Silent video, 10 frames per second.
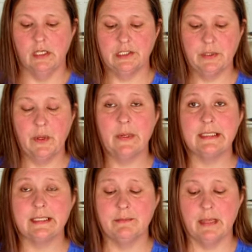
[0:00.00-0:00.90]
So we
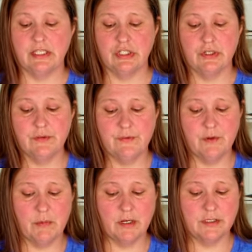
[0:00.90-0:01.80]
went to measure
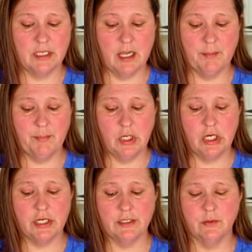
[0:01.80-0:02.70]
from our top
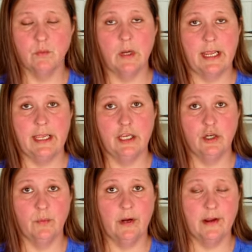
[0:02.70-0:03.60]
part right
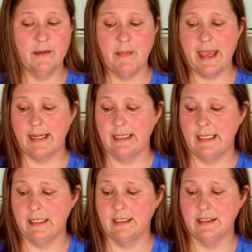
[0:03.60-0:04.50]
here where the
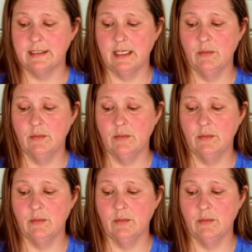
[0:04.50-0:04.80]
magnet is,